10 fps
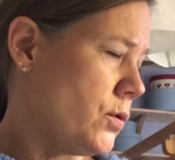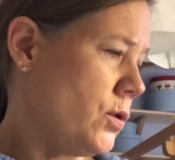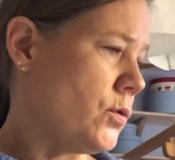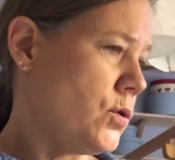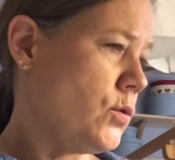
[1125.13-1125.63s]

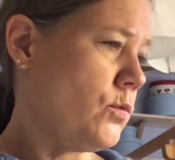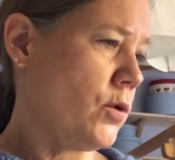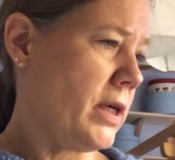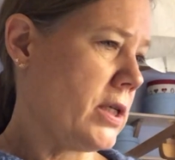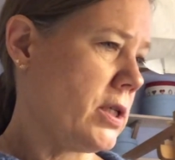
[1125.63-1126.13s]
No, two
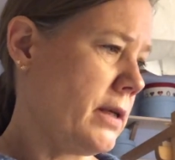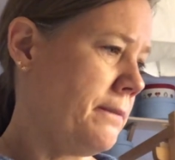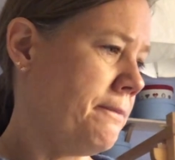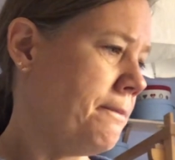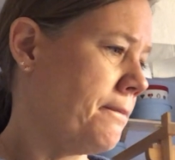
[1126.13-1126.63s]
more actually.
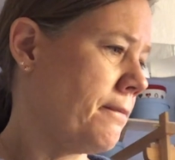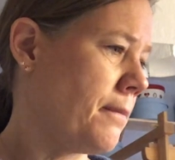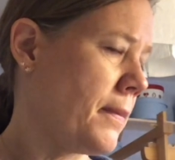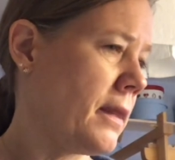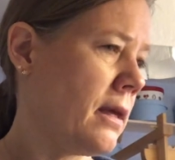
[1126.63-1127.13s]

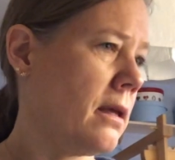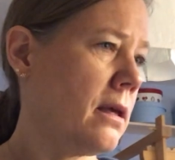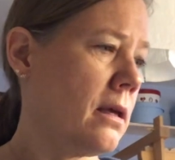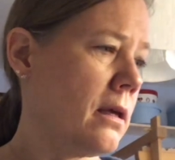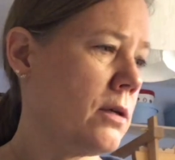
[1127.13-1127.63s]

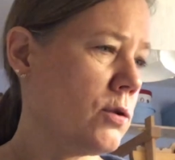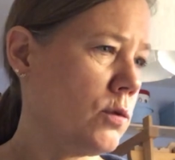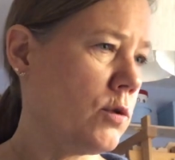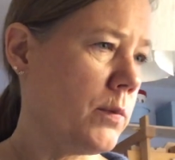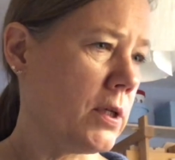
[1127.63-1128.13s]

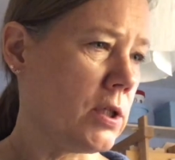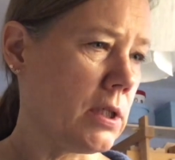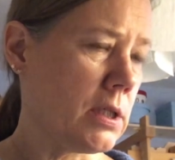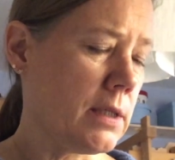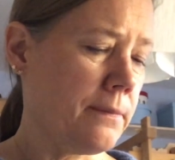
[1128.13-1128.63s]
Two more
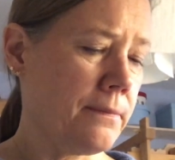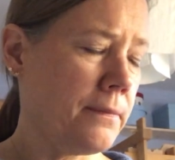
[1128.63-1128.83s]
projects.